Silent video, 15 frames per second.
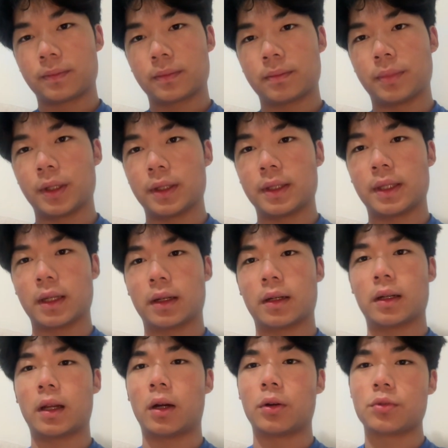But yeah,
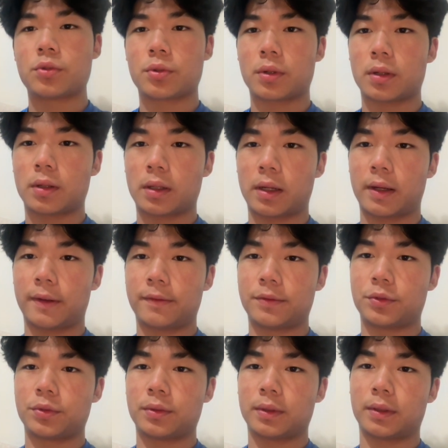I've
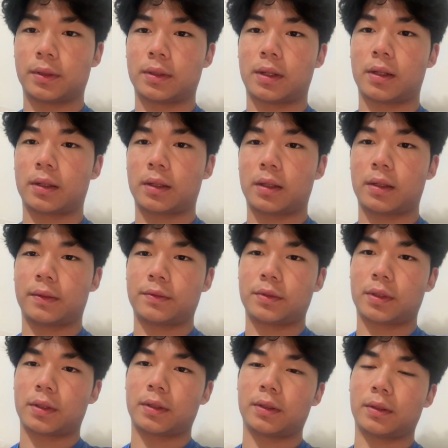drawn
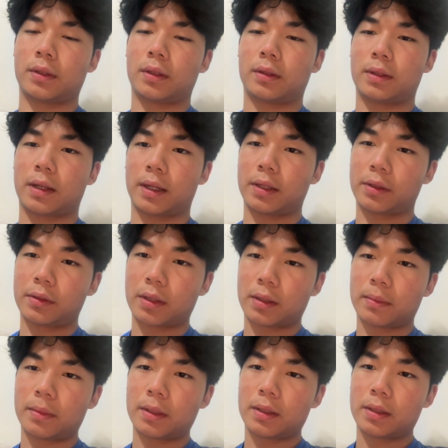a
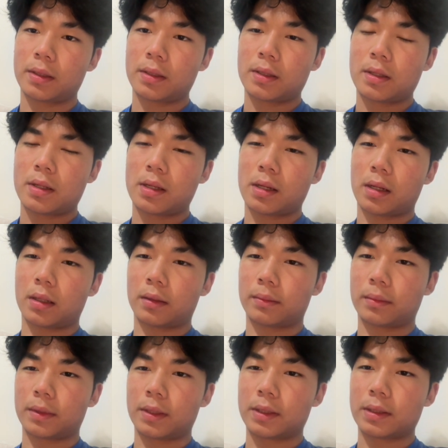diagram.
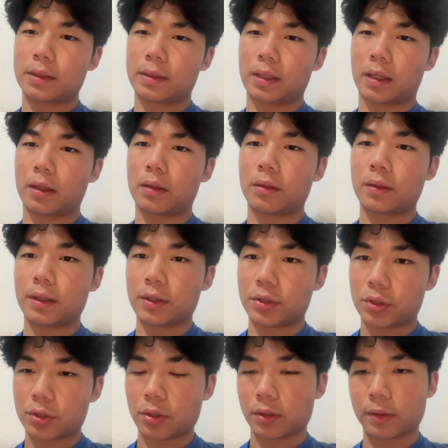This is how it
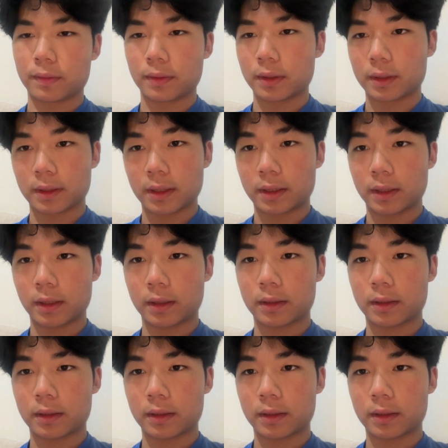should have looked like.